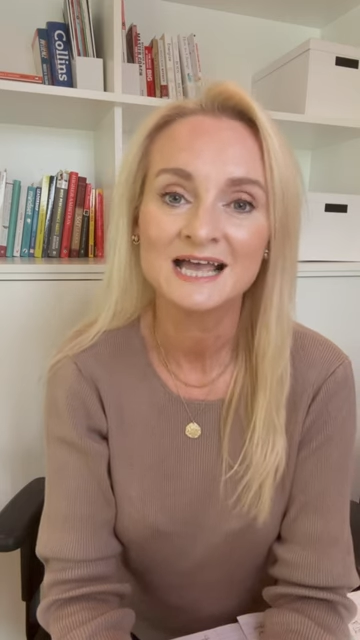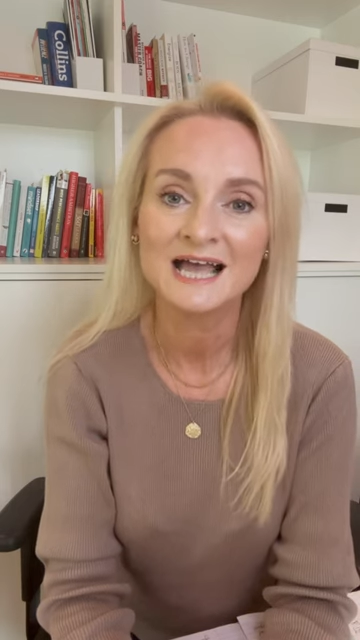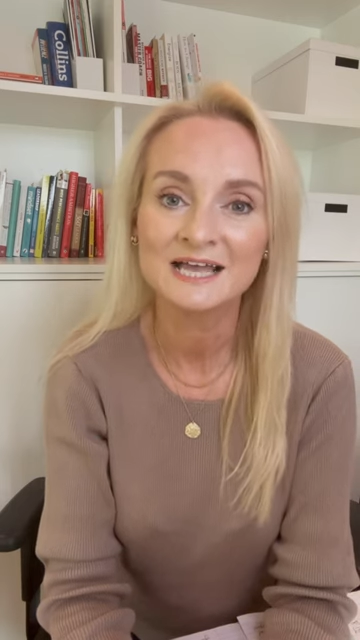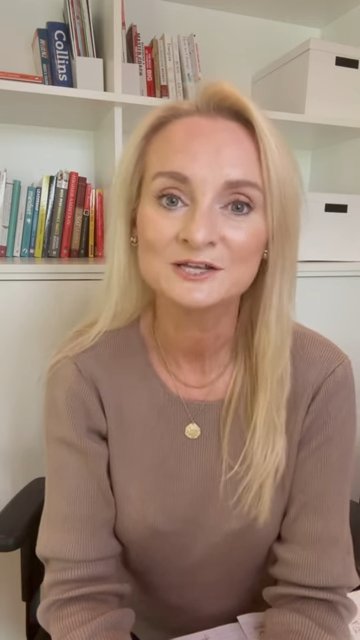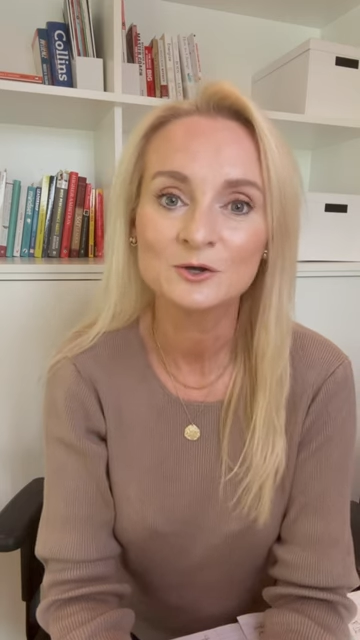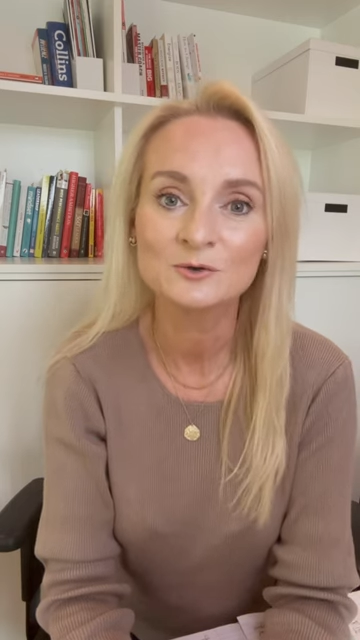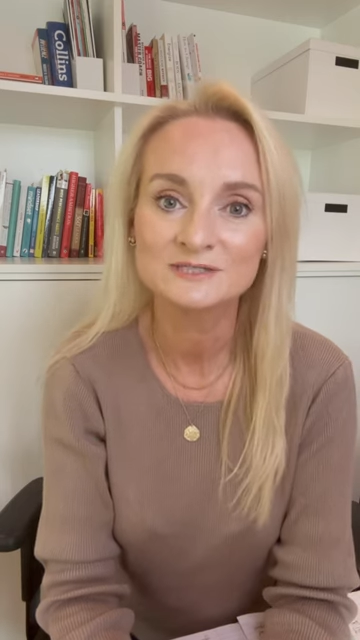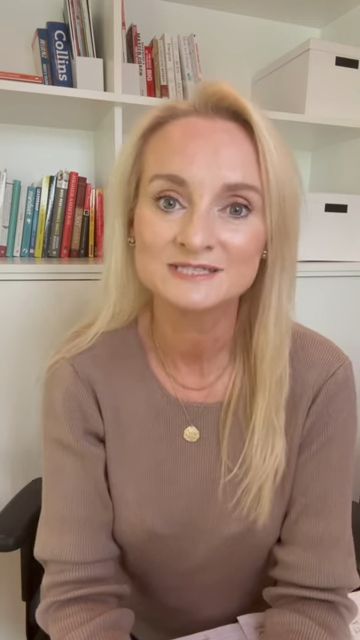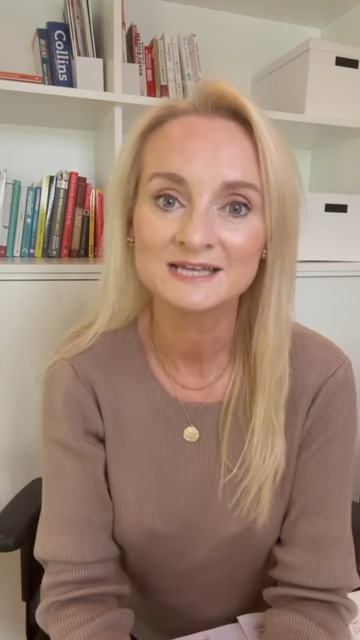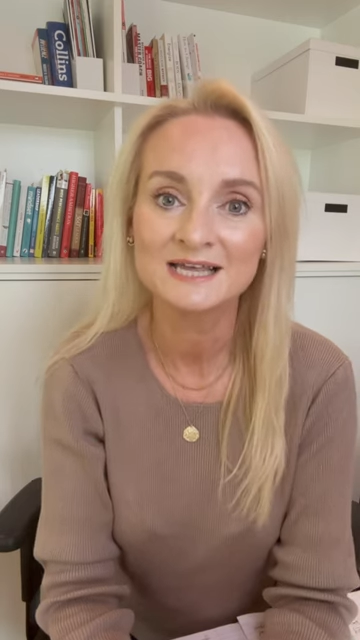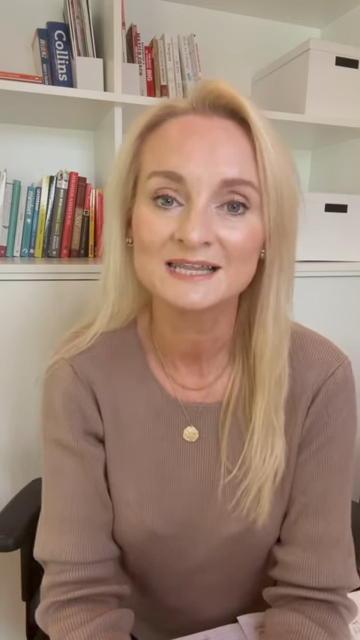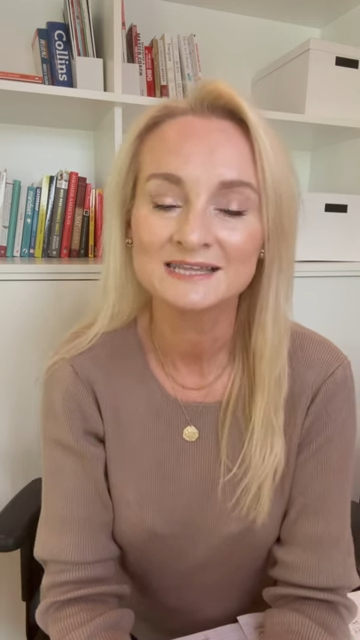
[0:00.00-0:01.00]
and go
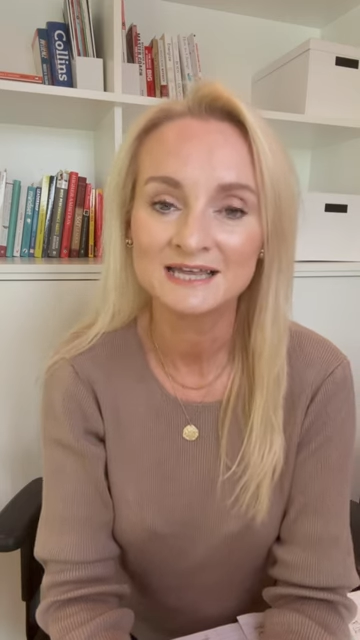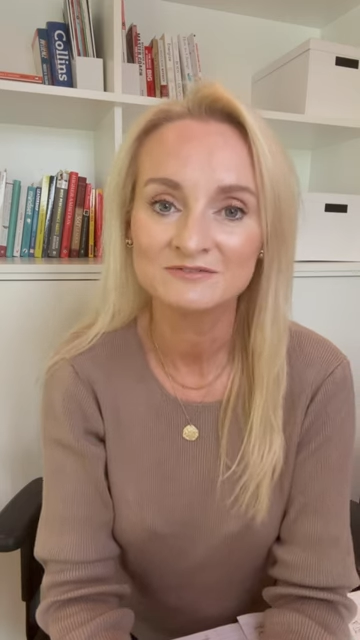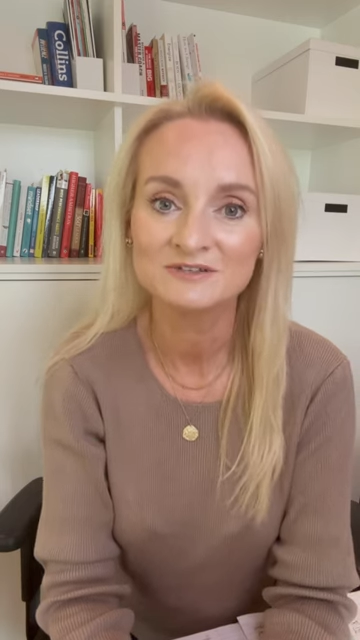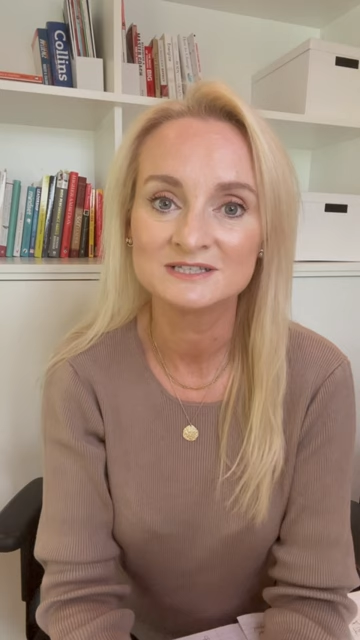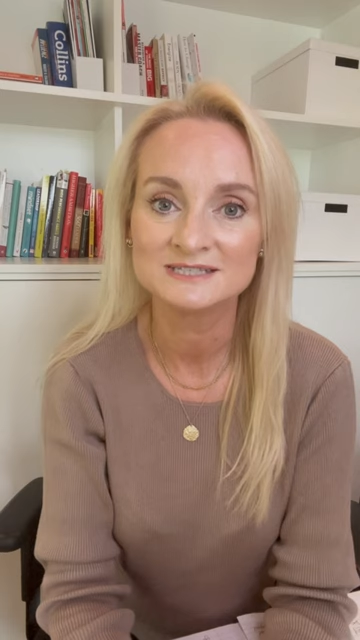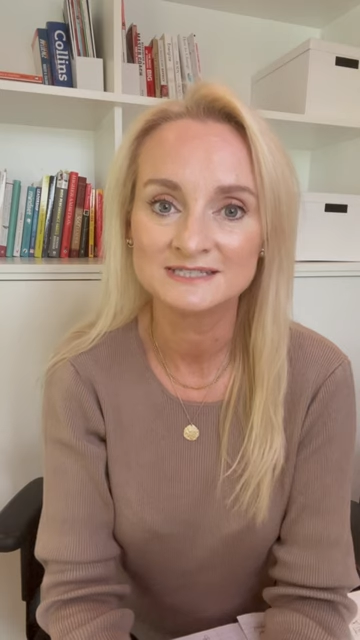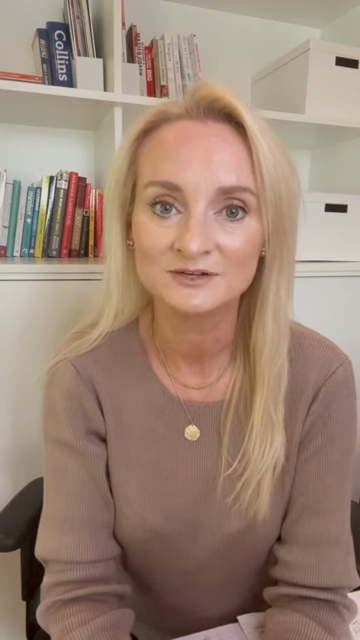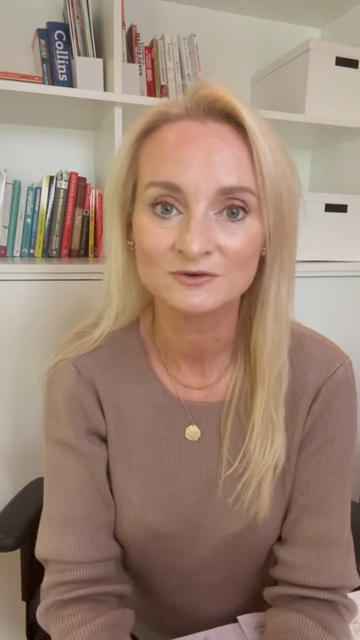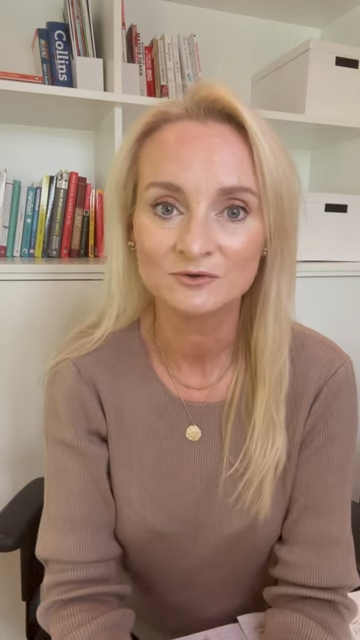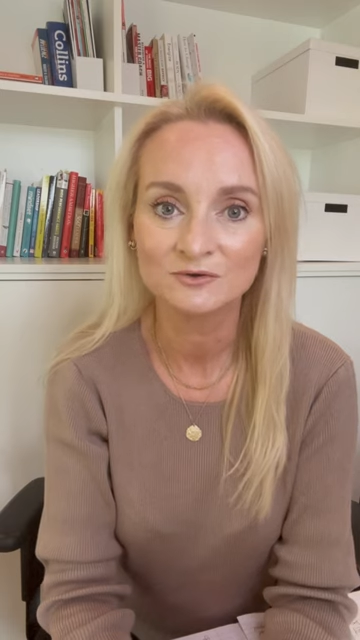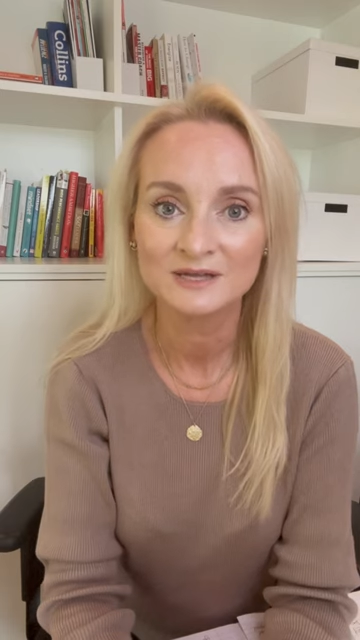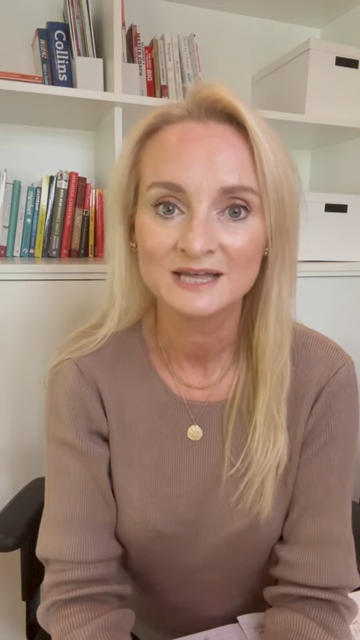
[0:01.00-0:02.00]
to level zero.